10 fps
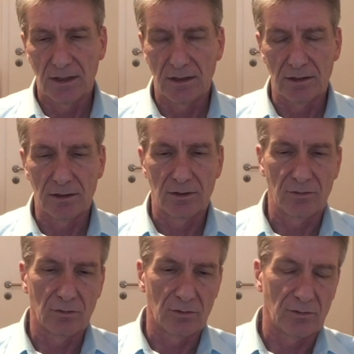
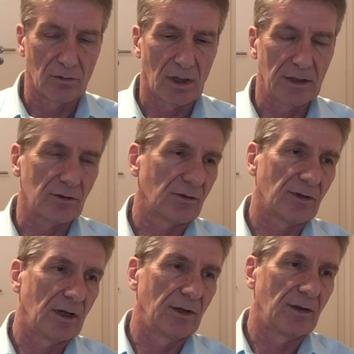to
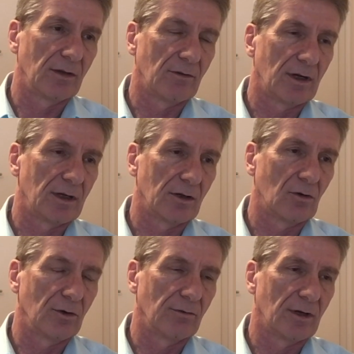hydroxide than
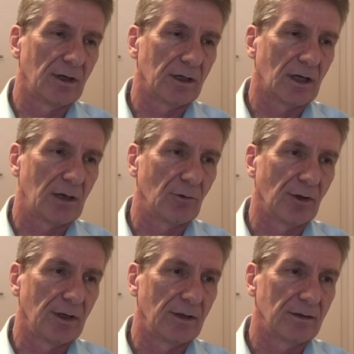going via
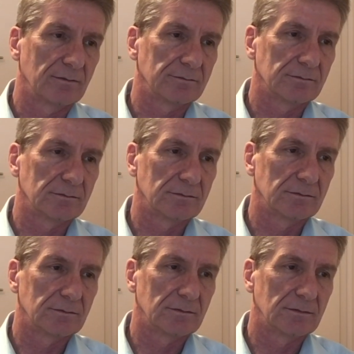carbonate.
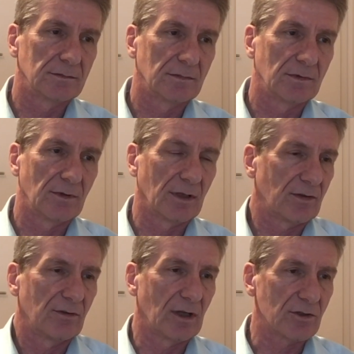
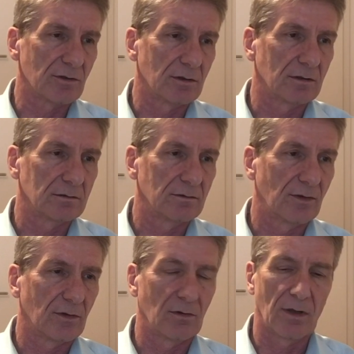That's natural.
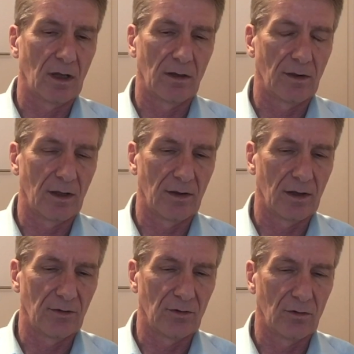Okay. So there
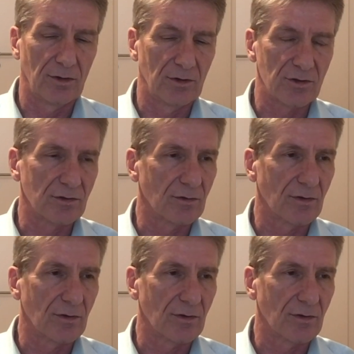is no addition to